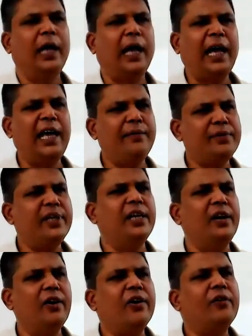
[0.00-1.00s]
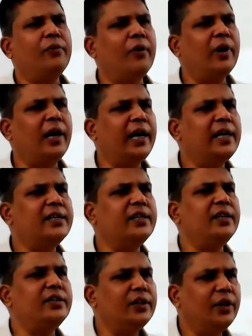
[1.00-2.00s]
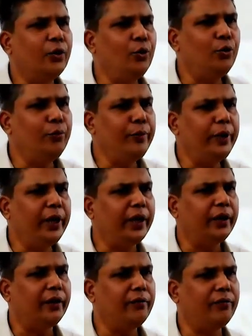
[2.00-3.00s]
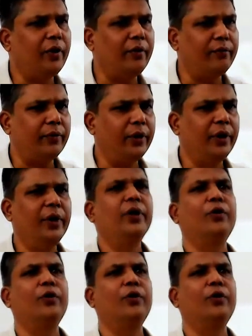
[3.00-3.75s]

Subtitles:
I have seen a lot of organizations grooming, form,